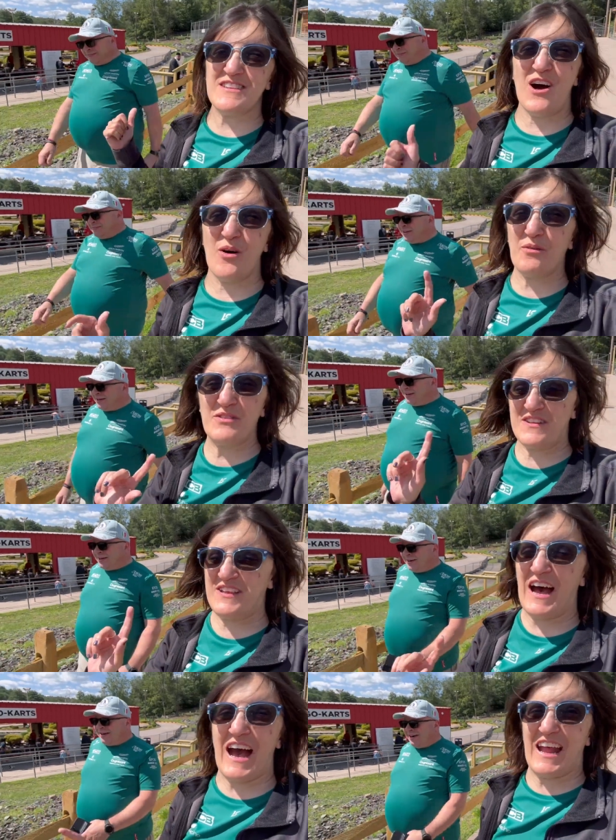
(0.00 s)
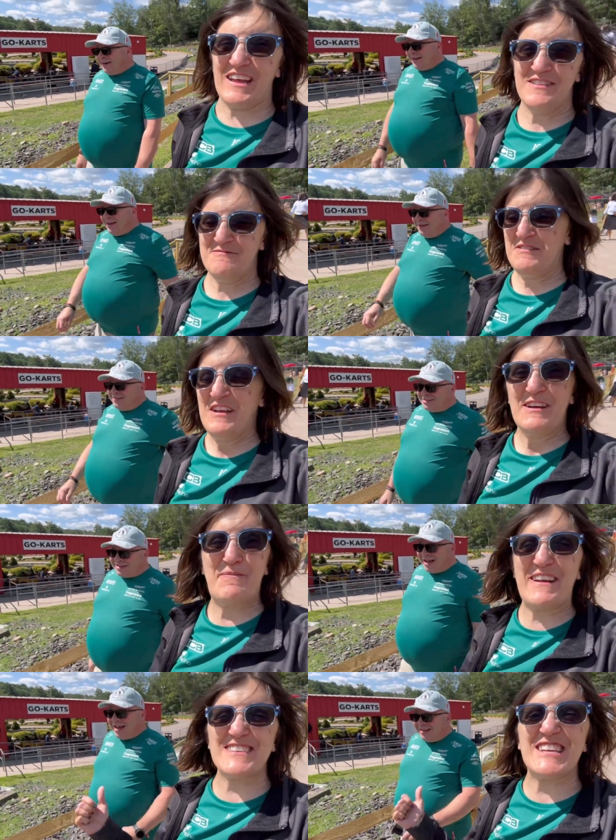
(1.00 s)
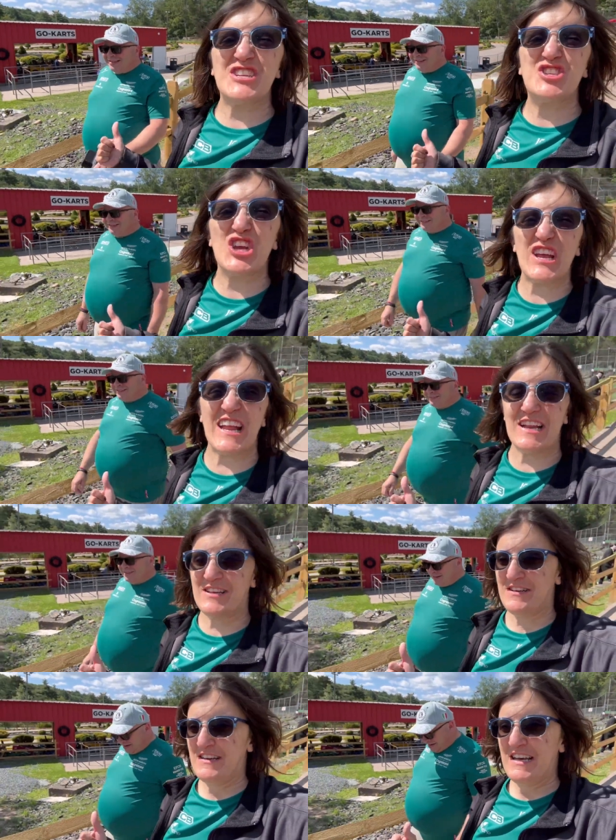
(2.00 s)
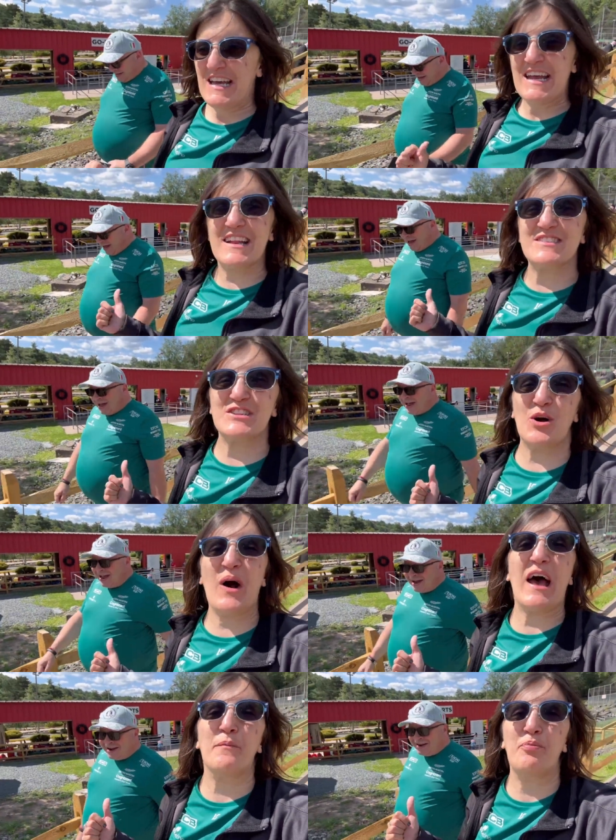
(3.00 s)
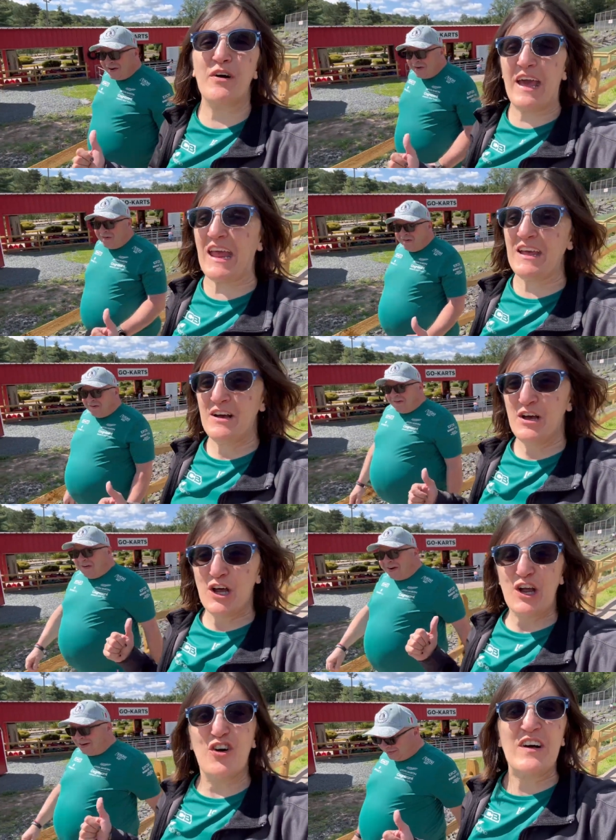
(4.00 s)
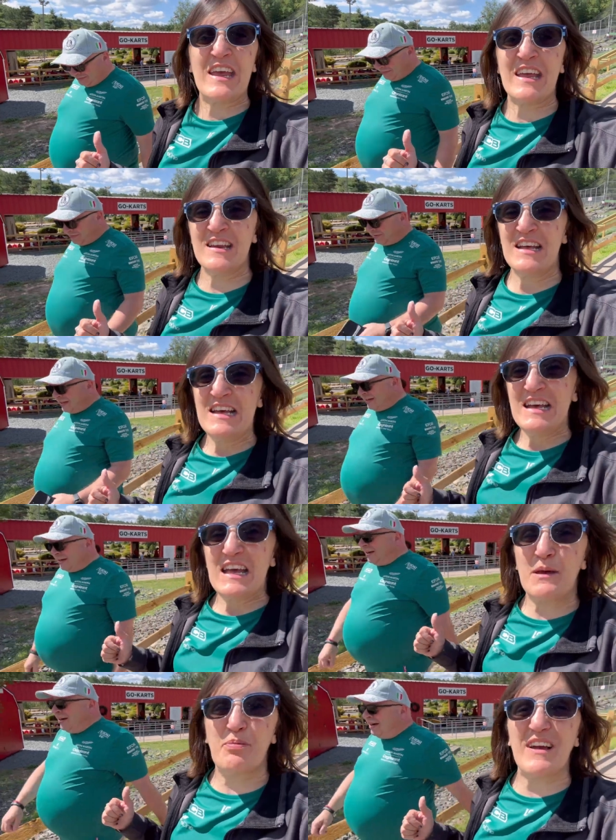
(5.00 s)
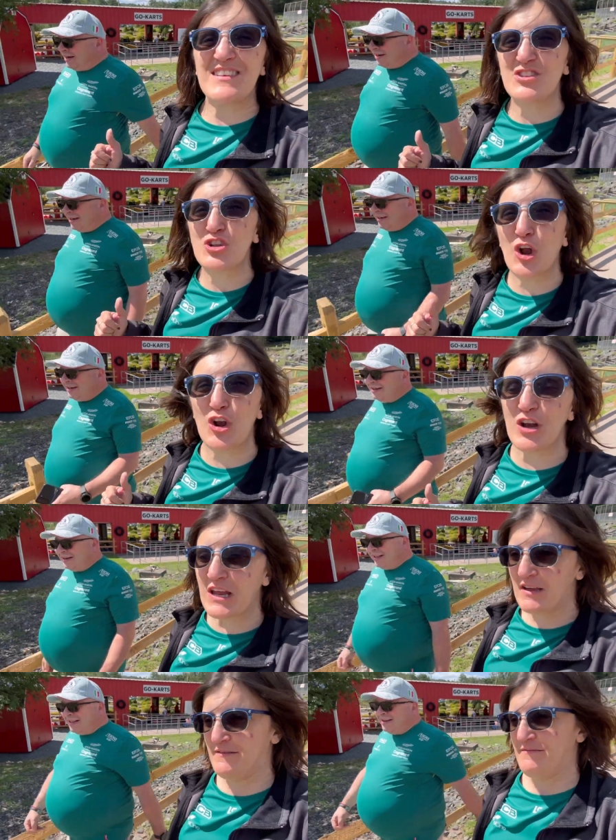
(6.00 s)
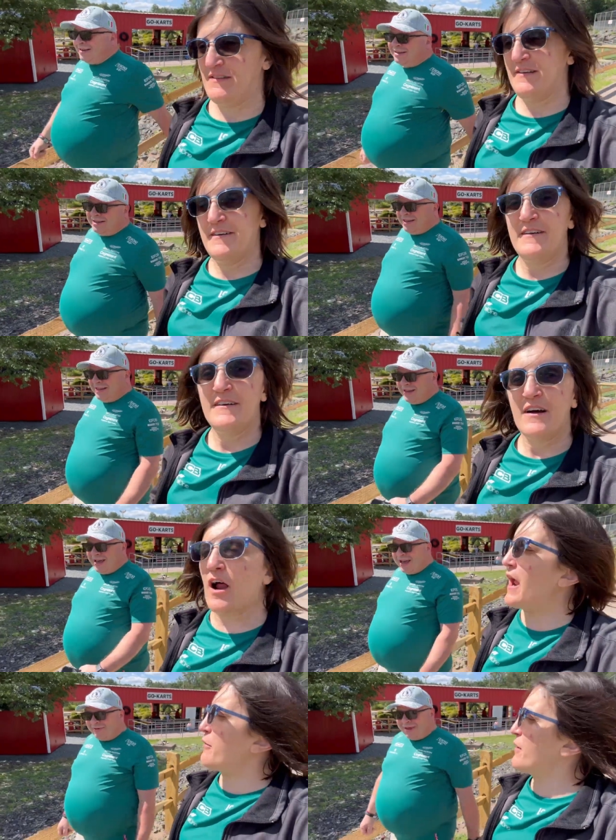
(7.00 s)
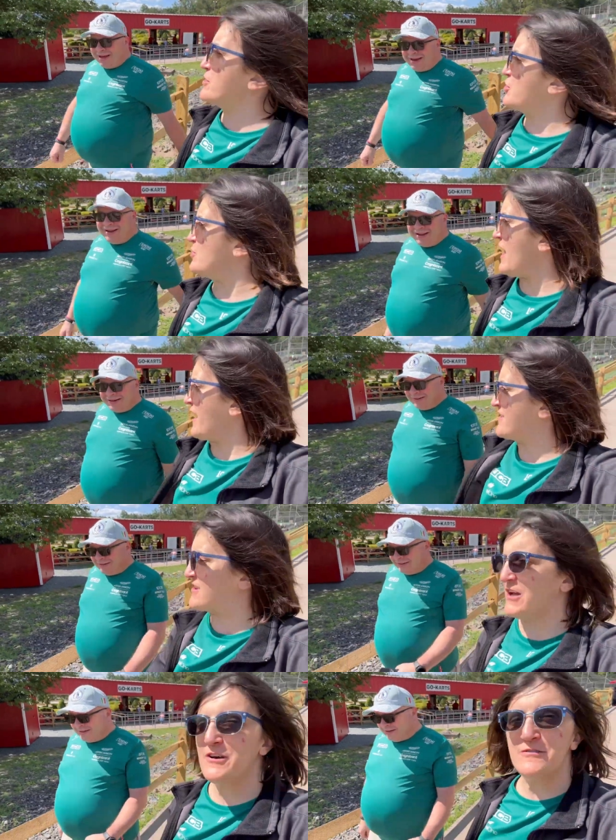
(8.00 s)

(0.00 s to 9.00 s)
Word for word: No, it was a tie because he cheated. He doesn't know how to play clean. He plays dirty. All right, where to next?